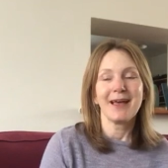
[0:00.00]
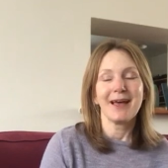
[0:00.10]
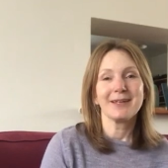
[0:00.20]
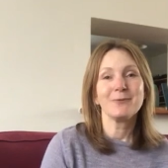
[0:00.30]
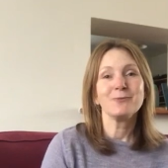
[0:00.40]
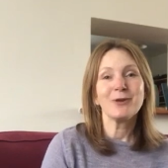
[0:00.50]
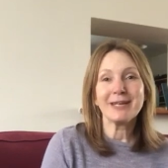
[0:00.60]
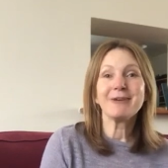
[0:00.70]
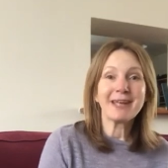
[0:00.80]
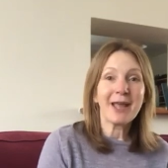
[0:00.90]
And I'm really,
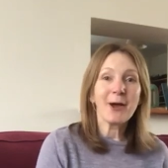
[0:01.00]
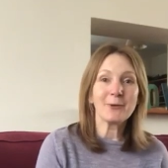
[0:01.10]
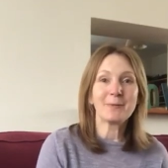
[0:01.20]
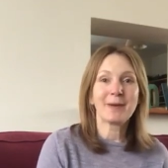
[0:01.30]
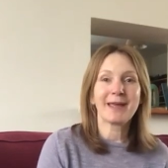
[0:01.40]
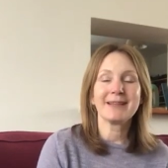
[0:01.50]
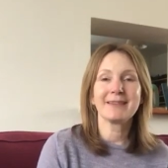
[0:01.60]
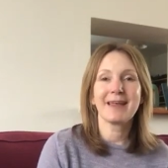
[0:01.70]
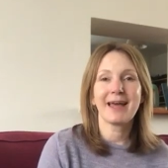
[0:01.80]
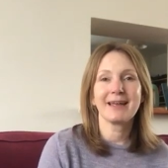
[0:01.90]
really hoping
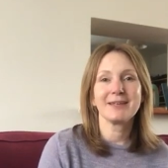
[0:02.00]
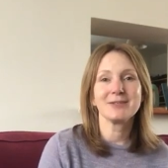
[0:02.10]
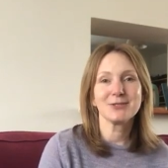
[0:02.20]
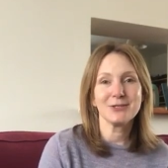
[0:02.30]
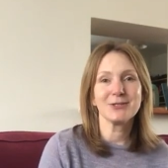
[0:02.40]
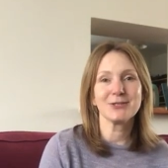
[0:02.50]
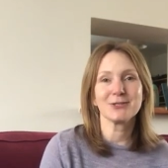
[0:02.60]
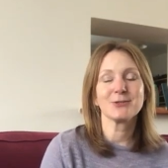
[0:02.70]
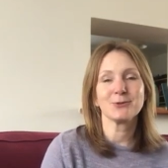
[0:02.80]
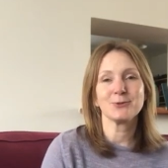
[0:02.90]
that as soon as the
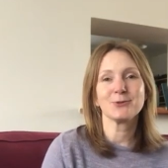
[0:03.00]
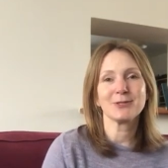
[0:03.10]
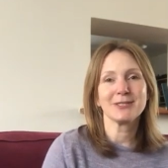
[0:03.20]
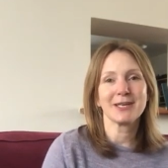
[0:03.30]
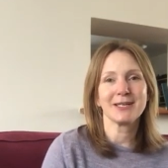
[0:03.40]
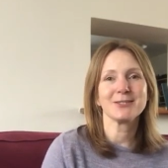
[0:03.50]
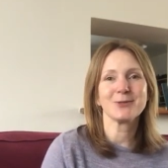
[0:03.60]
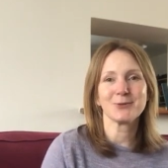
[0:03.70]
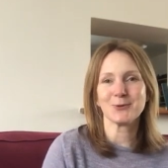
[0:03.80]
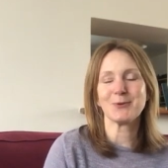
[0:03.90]
schools return to
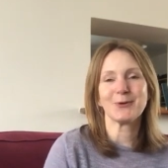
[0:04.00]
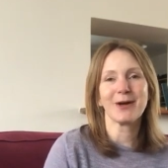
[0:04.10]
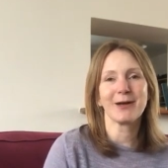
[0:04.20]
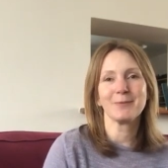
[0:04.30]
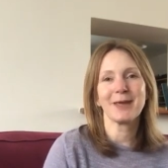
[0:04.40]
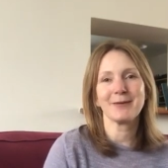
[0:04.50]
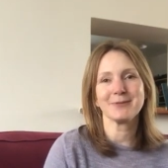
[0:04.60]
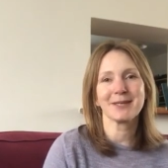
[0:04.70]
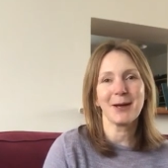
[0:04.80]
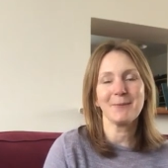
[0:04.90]
normal, I will be able
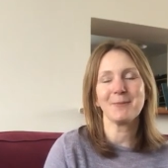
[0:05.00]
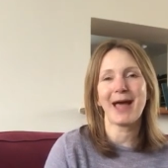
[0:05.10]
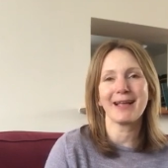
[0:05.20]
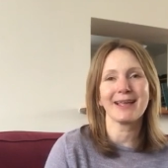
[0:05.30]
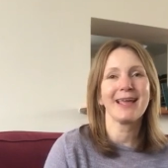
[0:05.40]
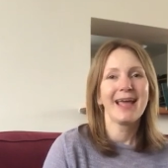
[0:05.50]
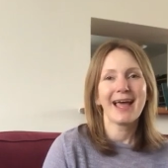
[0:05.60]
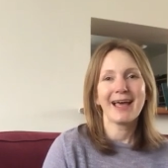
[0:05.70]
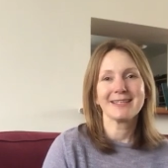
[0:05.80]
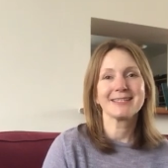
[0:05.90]
to come back
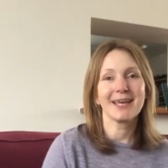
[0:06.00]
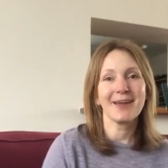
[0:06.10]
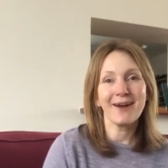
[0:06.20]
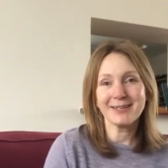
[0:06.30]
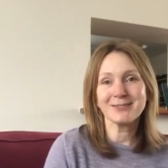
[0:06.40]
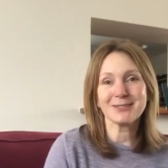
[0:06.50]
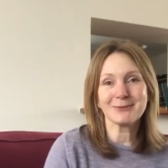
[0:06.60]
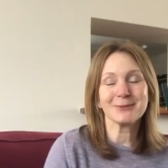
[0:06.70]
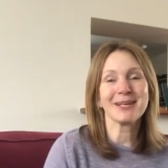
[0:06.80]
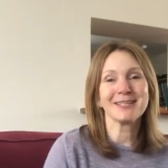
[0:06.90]
and say hi to you
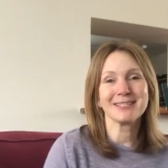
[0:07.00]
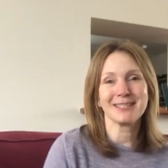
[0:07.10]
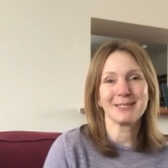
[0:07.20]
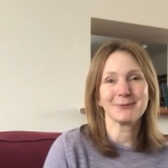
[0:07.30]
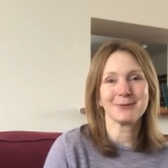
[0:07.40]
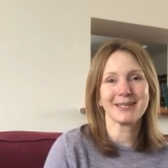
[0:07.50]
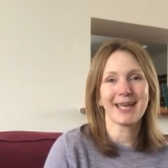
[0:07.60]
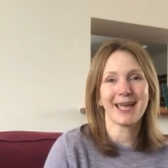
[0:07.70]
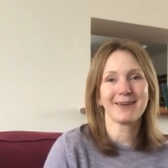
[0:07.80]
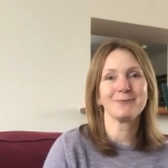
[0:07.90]
all and see you all
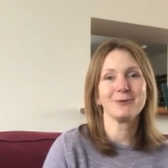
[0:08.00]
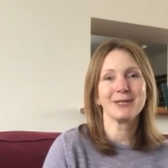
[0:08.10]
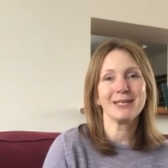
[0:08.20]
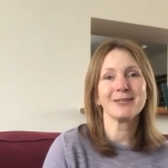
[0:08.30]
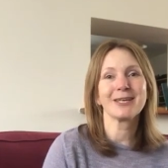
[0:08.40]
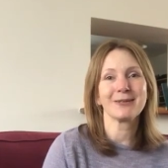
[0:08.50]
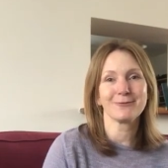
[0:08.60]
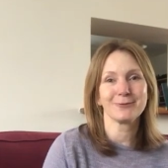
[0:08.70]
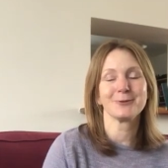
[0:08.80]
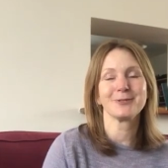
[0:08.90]
again. I'm really looking
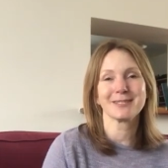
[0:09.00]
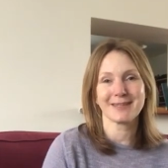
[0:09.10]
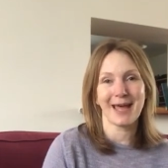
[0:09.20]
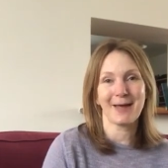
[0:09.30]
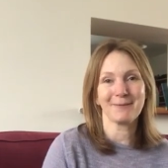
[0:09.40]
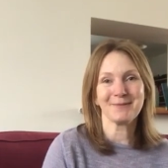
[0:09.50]
forward to that.